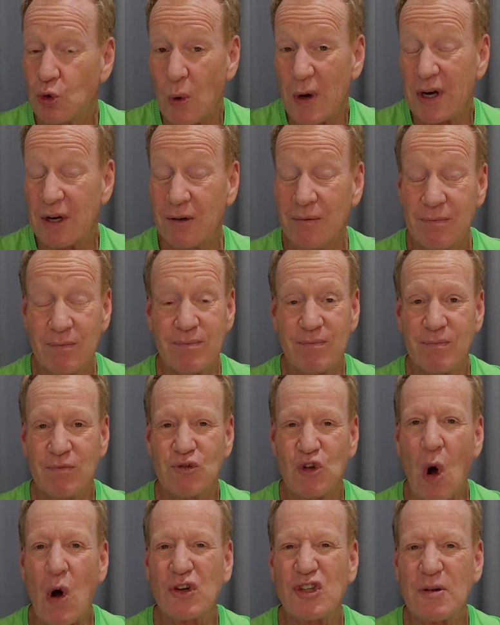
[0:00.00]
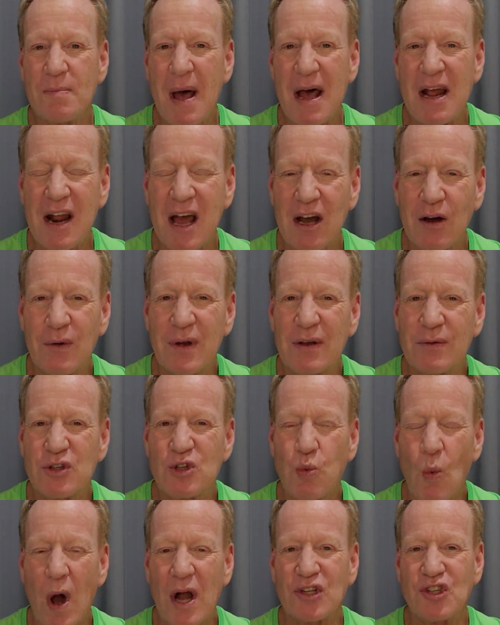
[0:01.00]
Twitter, talks about how he
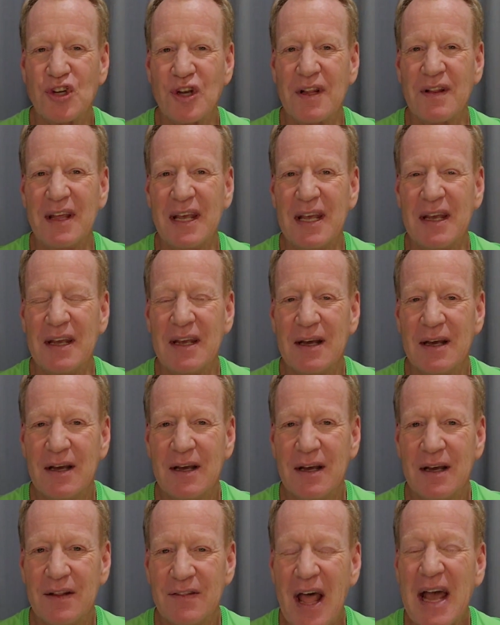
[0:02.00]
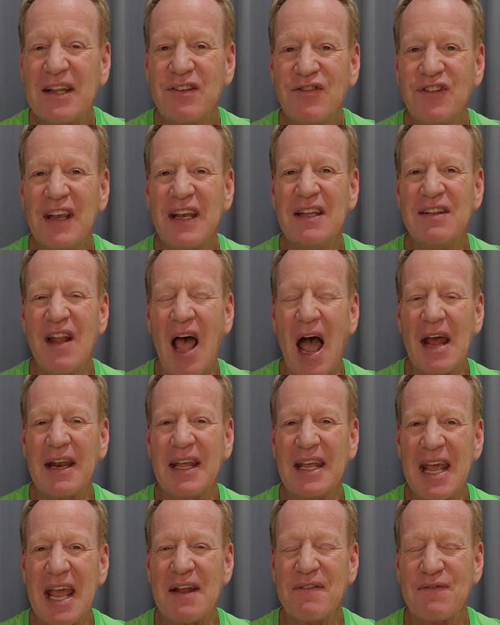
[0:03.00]
was watching the
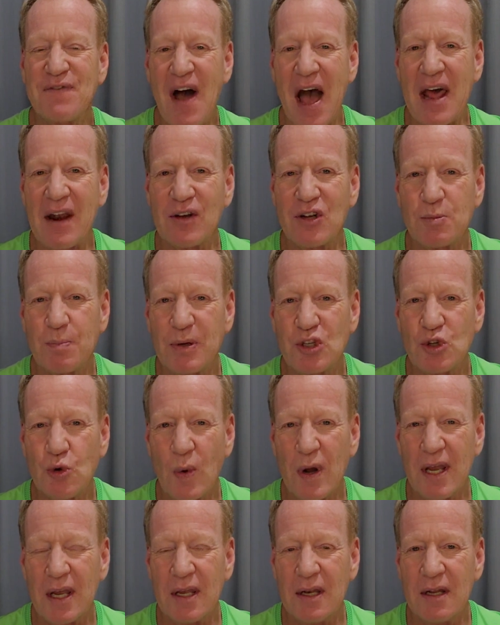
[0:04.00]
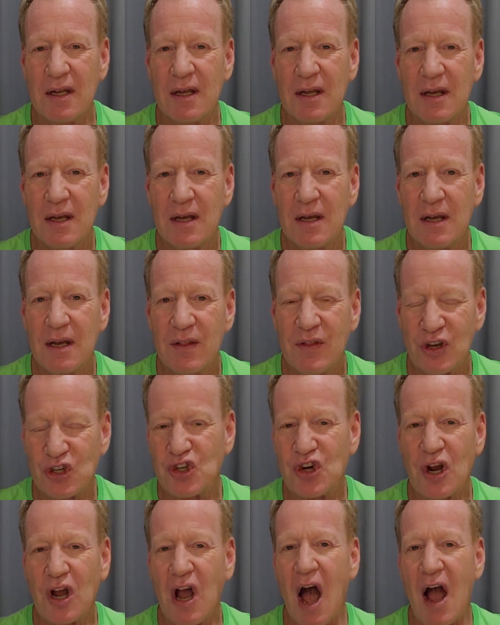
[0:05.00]
1998 finals between the
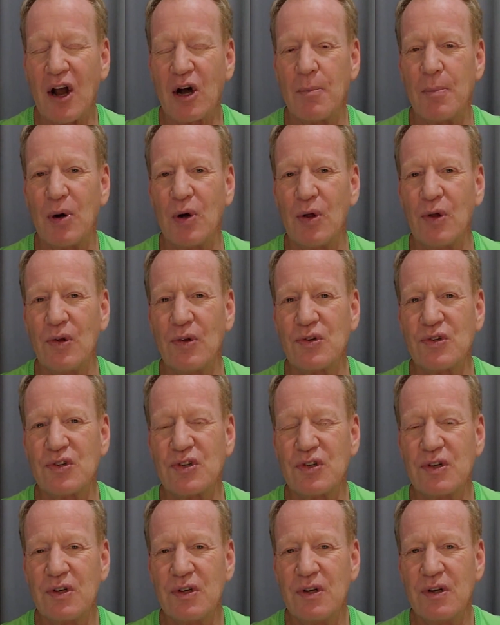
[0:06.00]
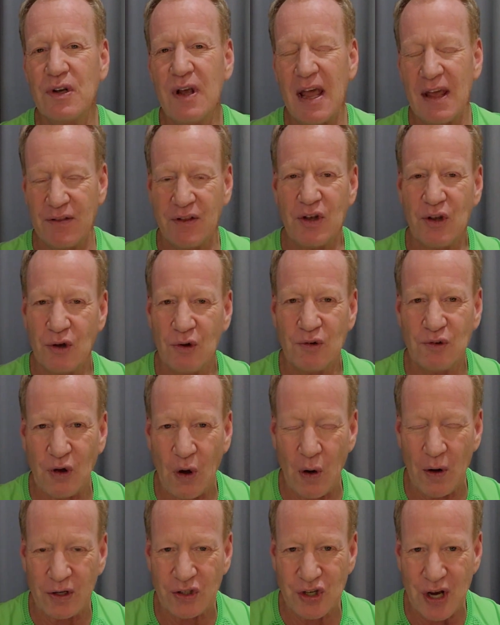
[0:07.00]
Chicago Bulls and the
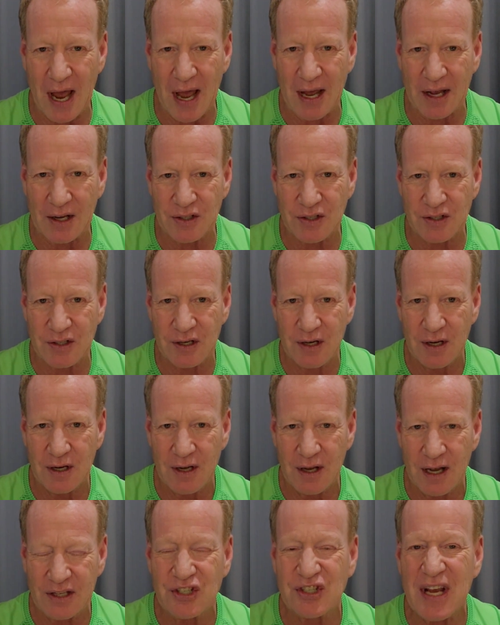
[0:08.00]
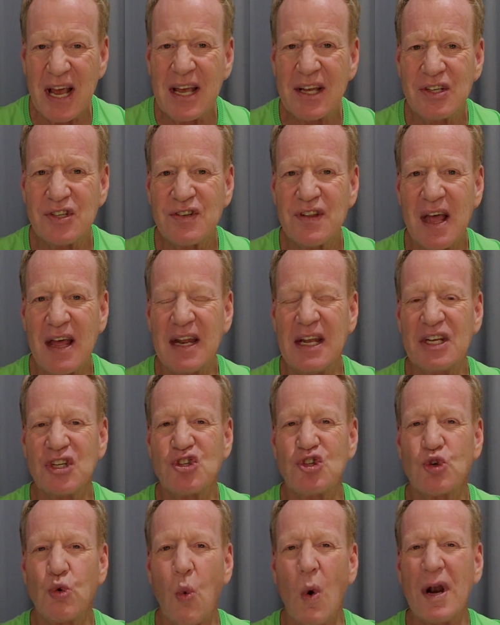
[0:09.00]
Utah Jazz, and says that
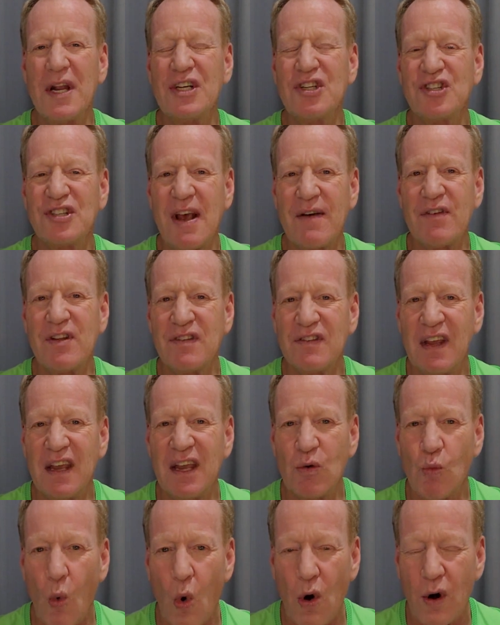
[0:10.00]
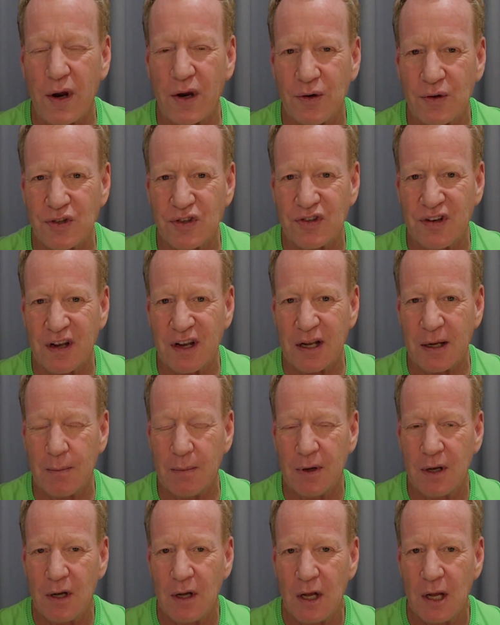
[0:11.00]
his 2017 Warriors
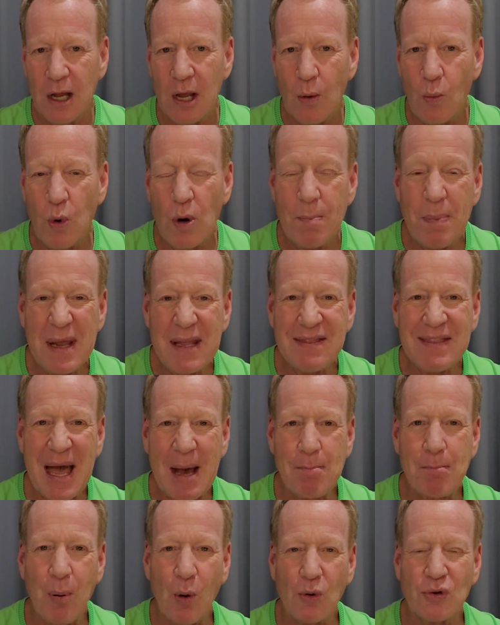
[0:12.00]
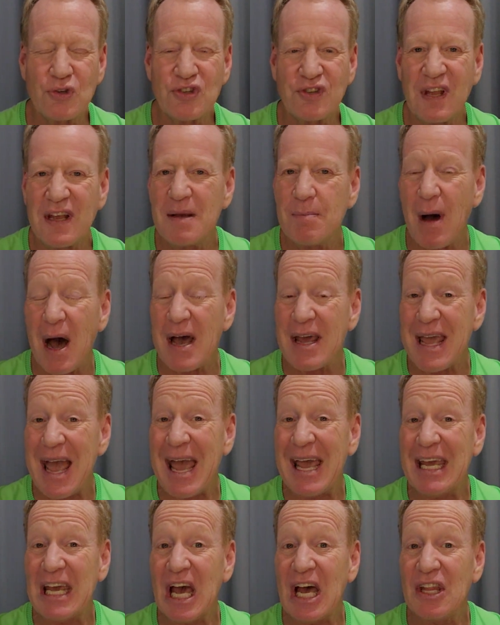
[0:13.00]
team would beat that Bulls team by
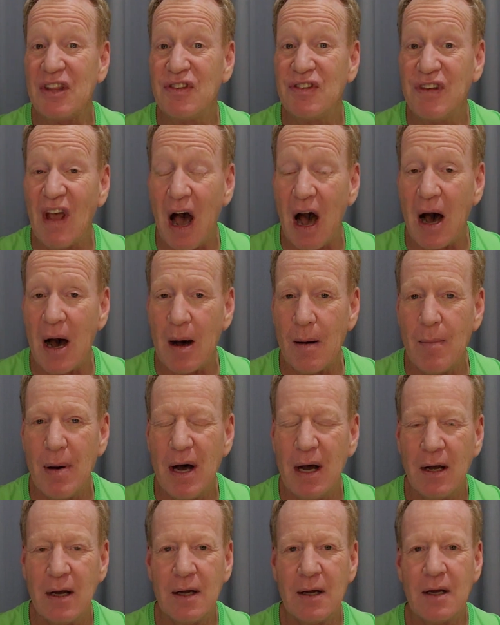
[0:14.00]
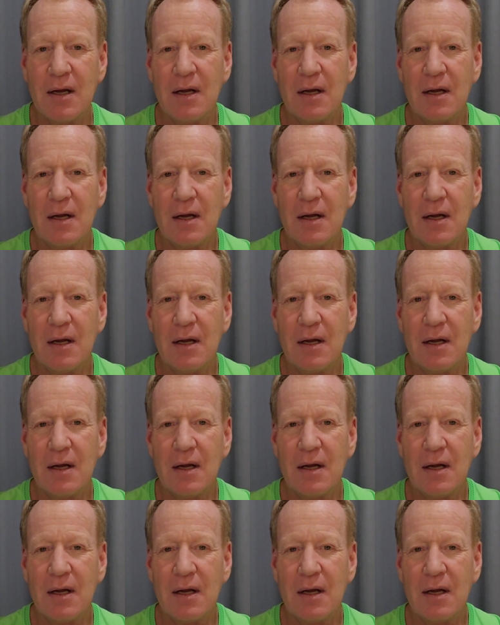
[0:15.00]
a dub